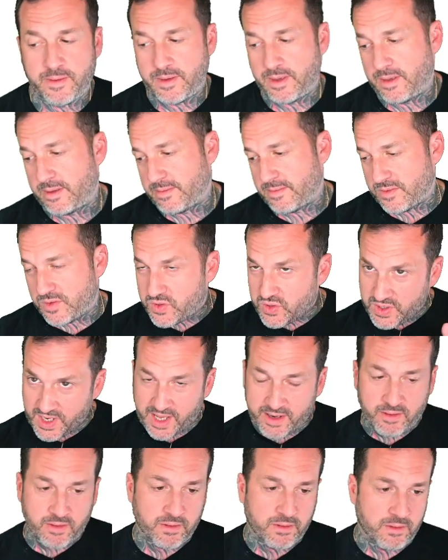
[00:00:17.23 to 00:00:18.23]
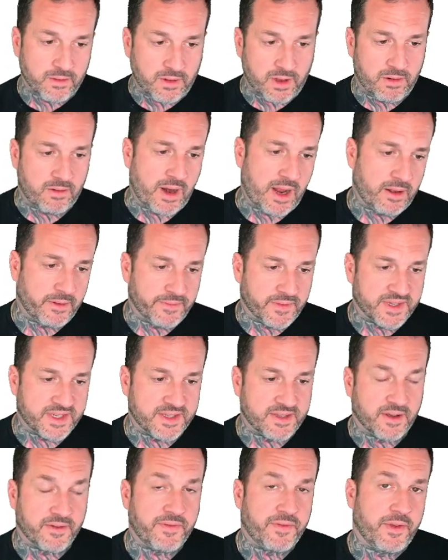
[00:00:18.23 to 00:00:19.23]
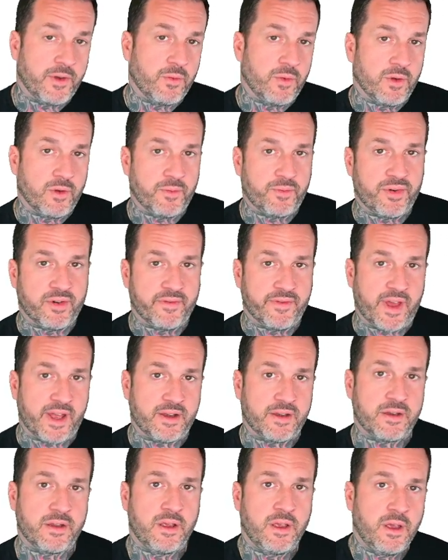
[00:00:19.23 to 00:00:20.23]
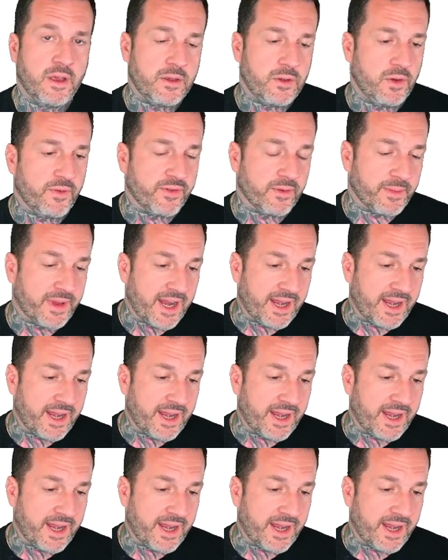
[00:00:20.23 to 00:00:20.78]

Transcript: in general around the stuff that will prevent you from